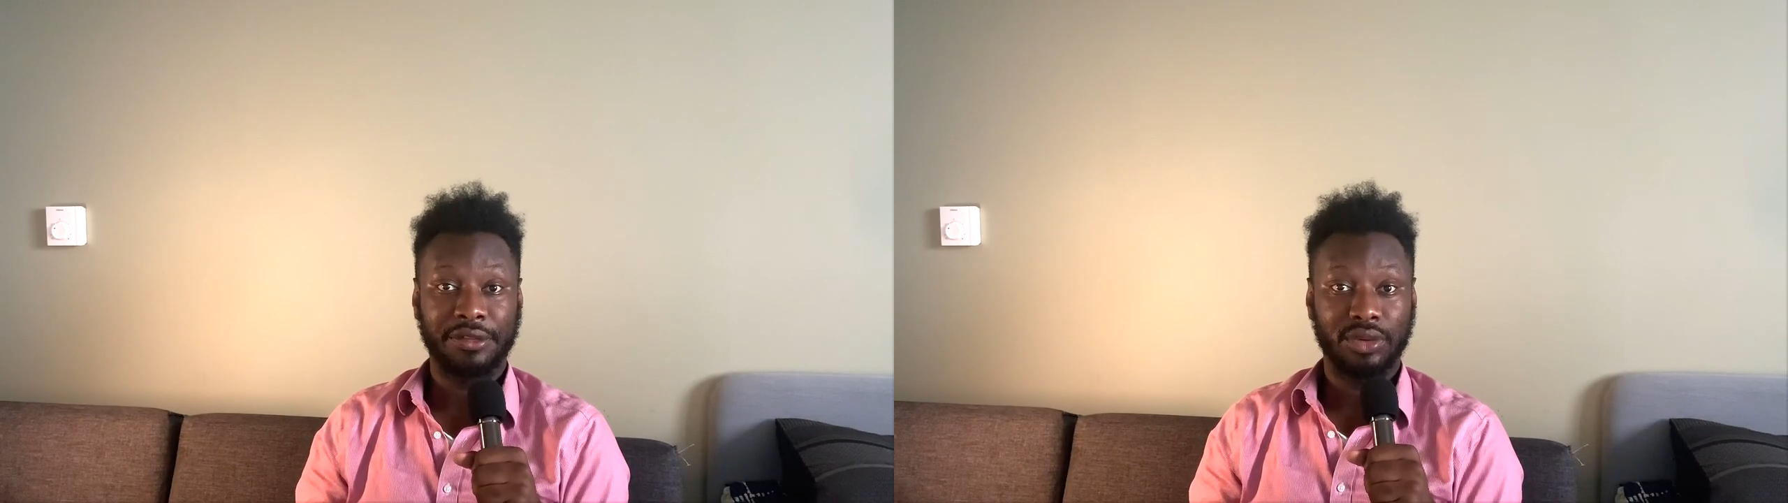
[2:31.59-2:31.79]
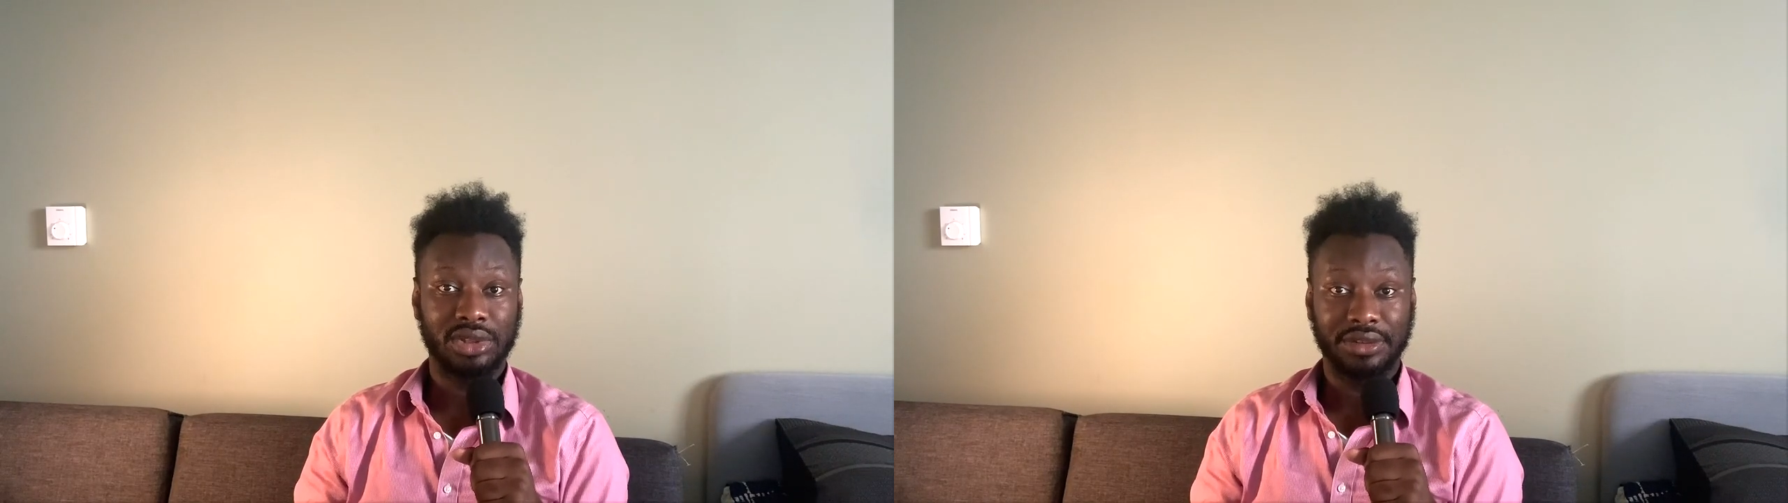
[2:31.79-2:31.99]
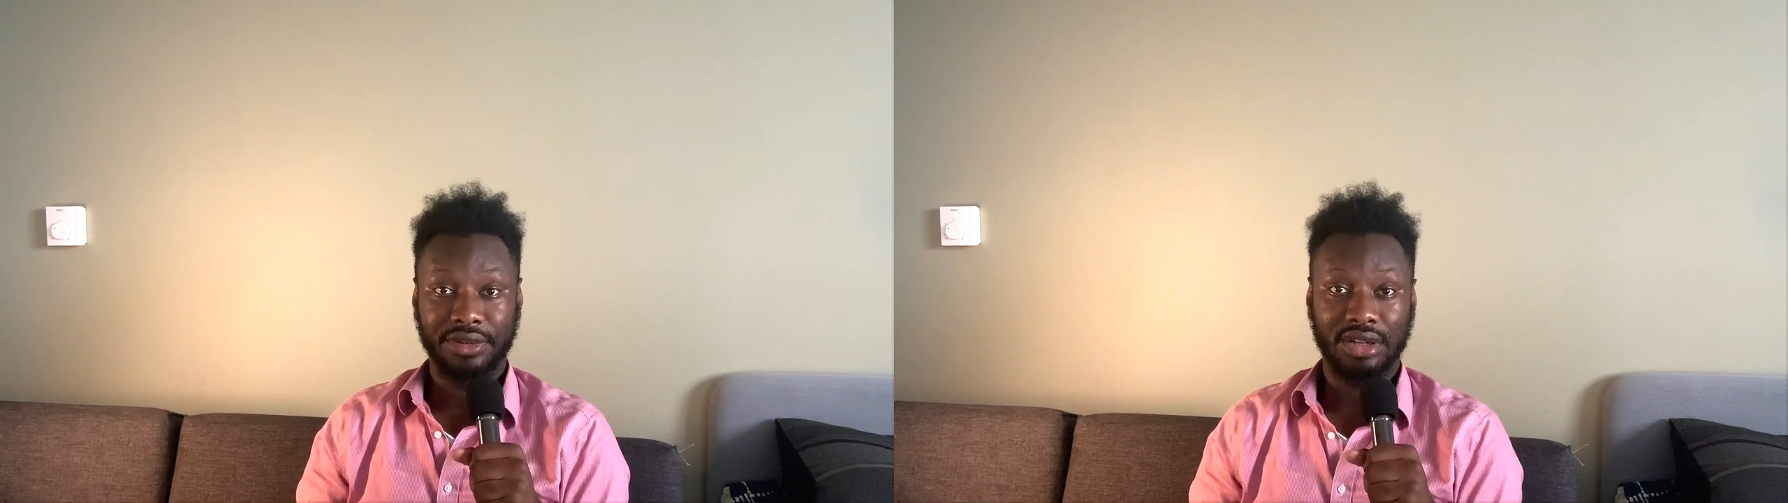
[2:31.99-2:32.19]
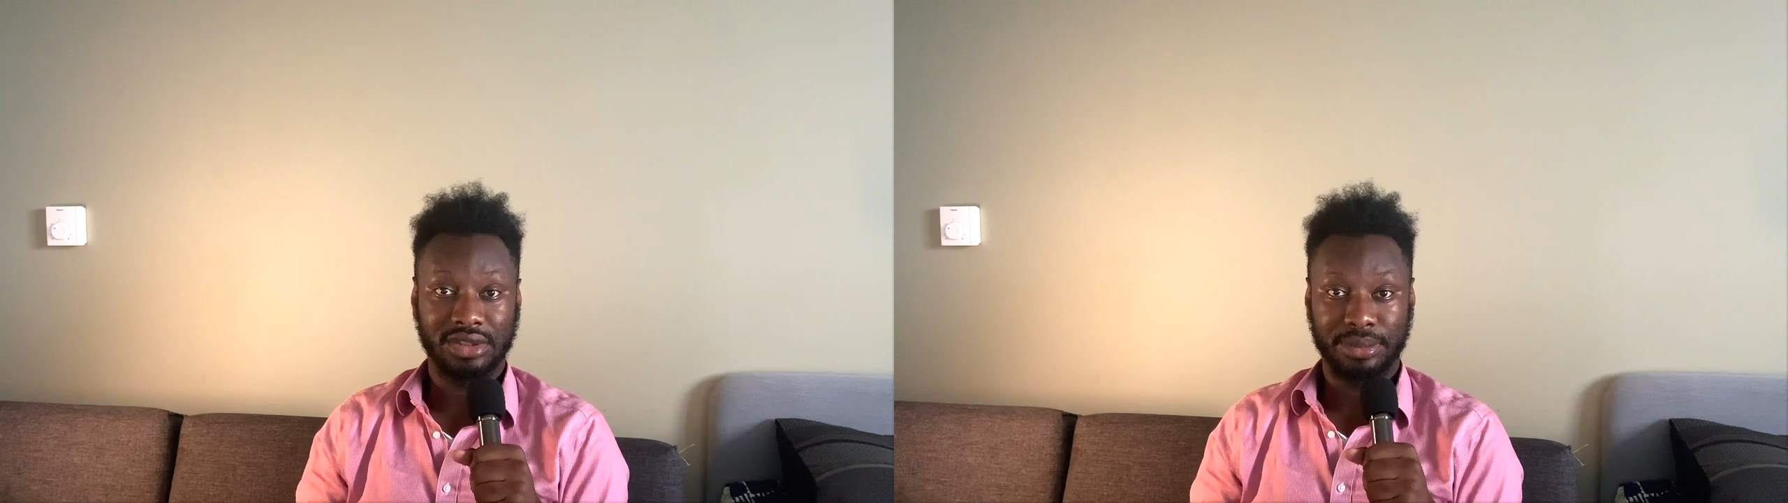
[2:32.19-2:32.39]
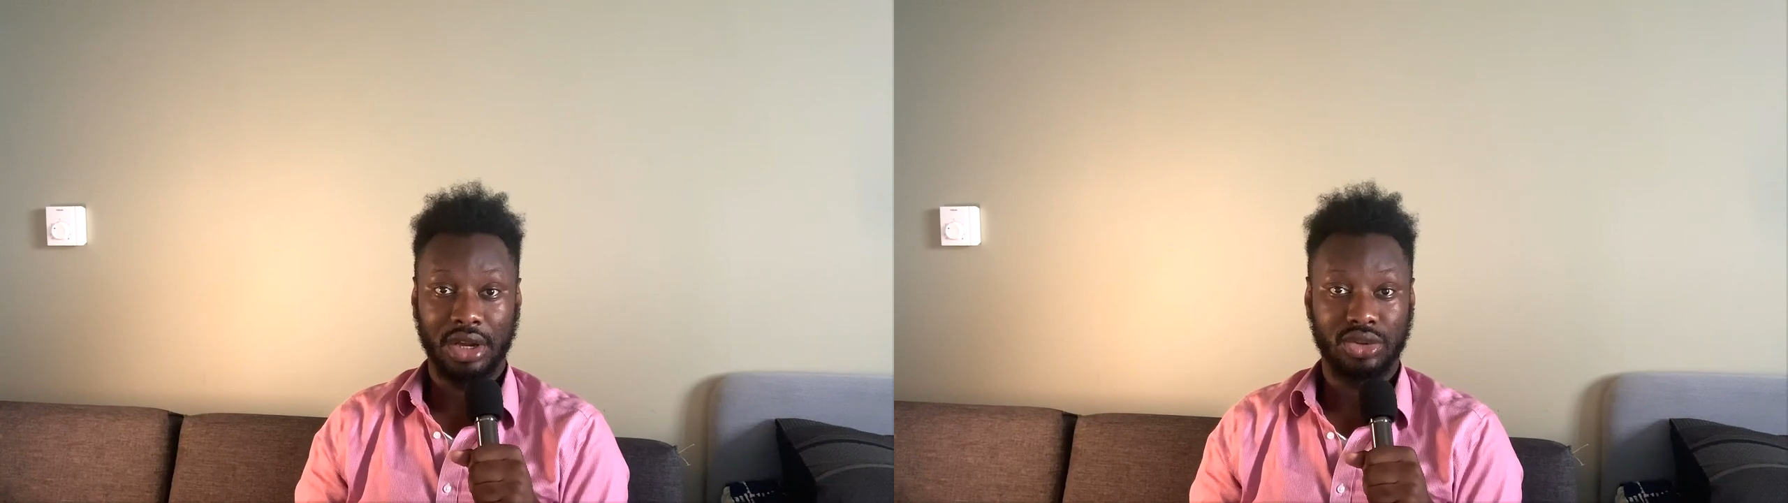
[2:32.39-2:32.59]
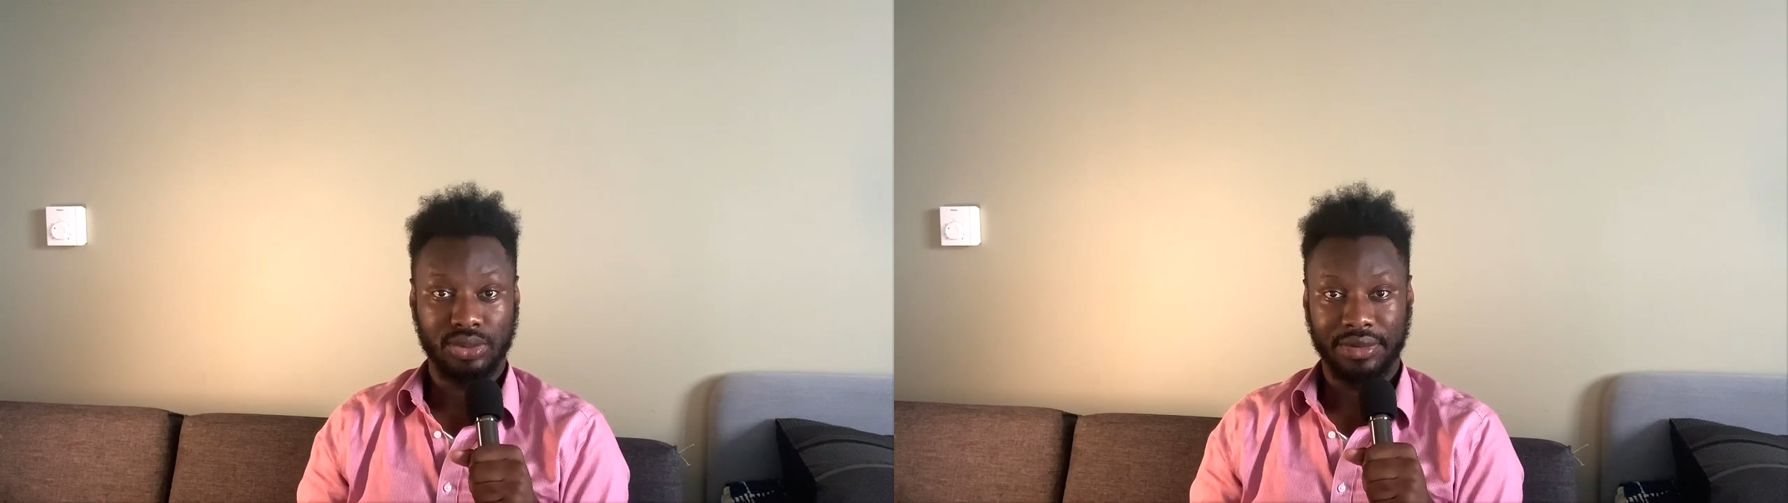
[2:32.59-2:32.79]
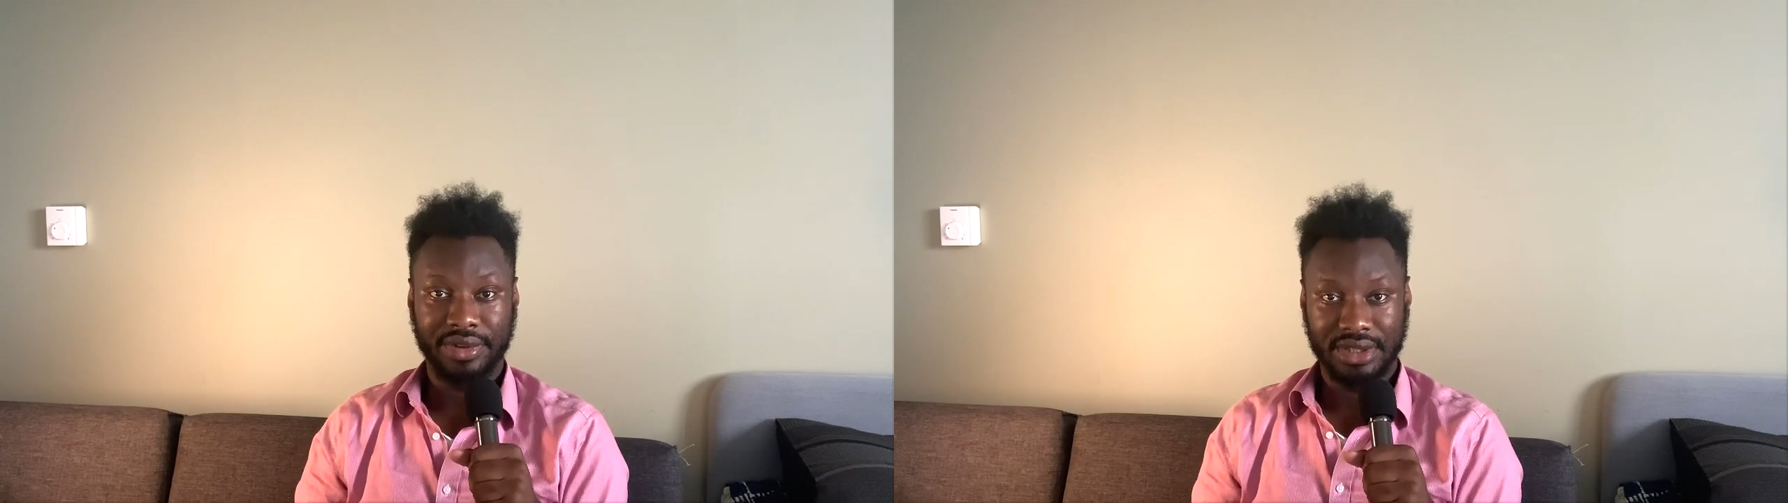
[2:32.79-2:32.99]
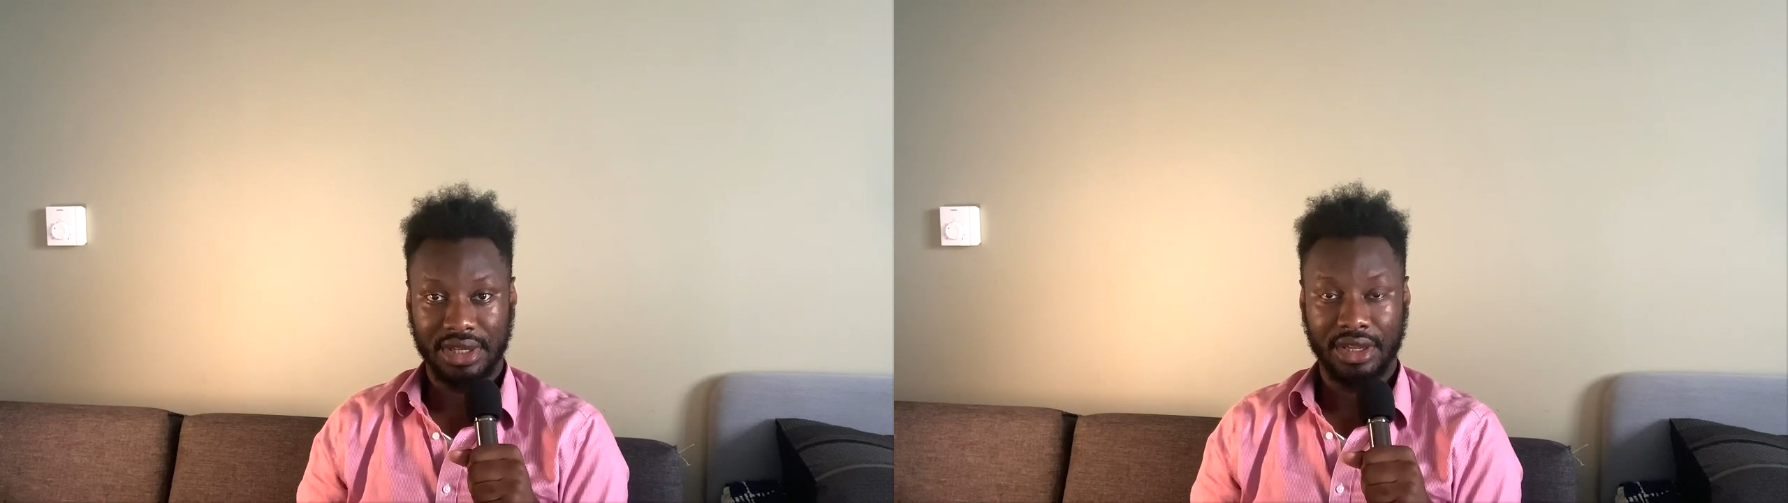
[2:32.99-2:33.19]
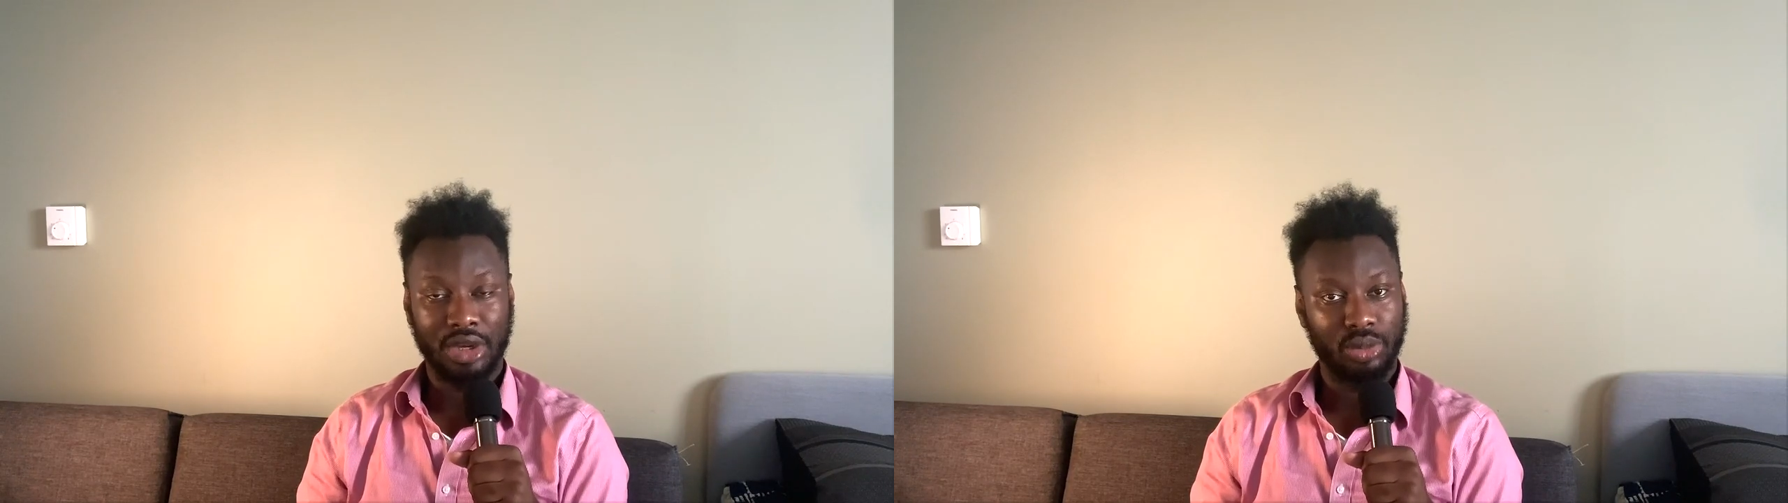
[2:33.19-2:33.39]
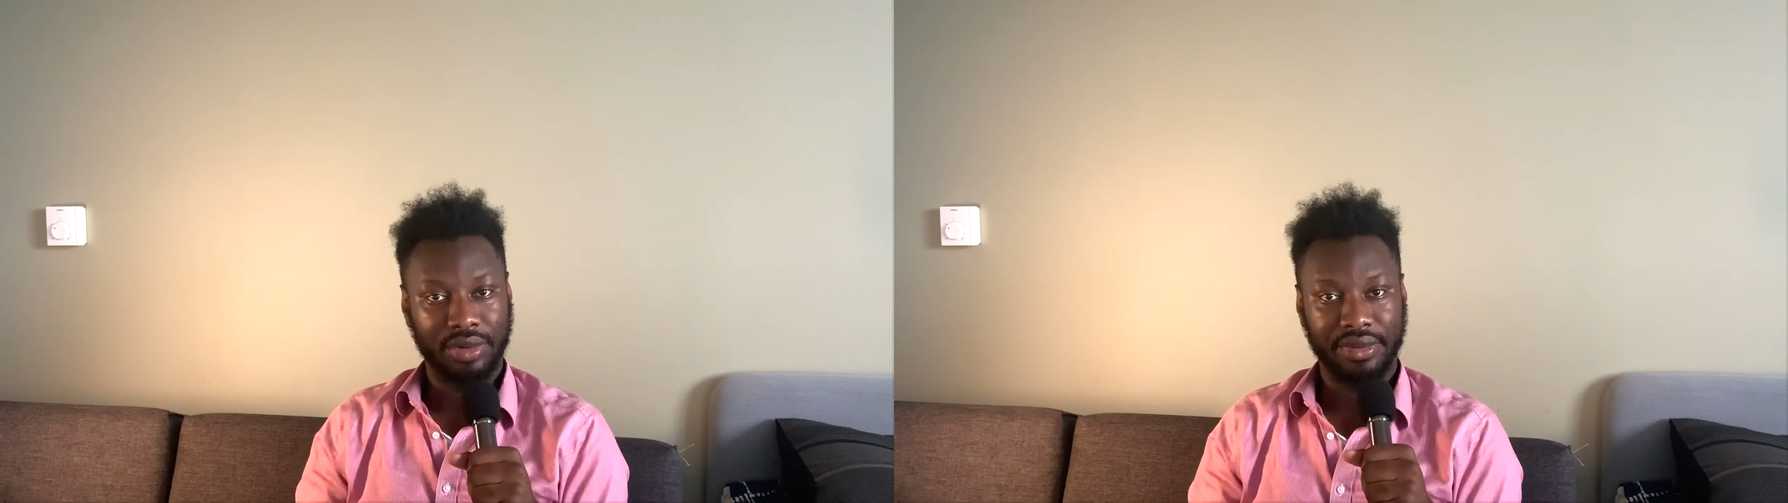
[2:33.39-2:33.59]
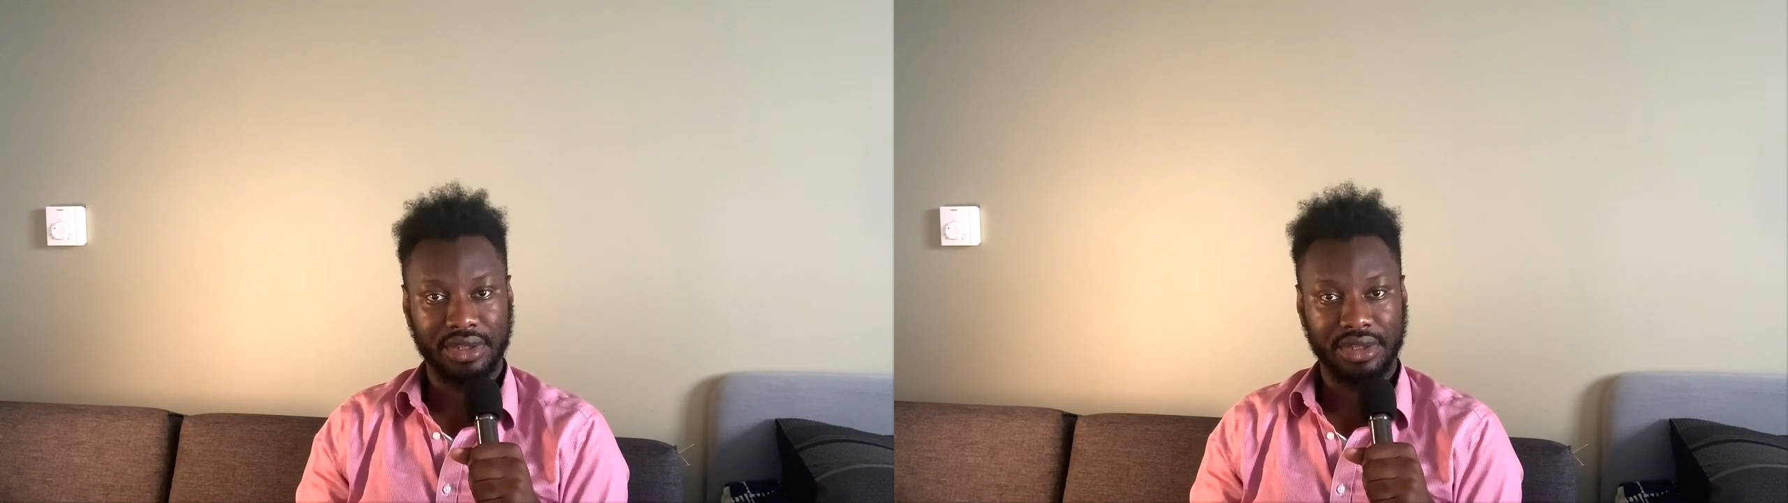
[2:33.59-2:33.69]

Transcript: £14,000 worth of debt with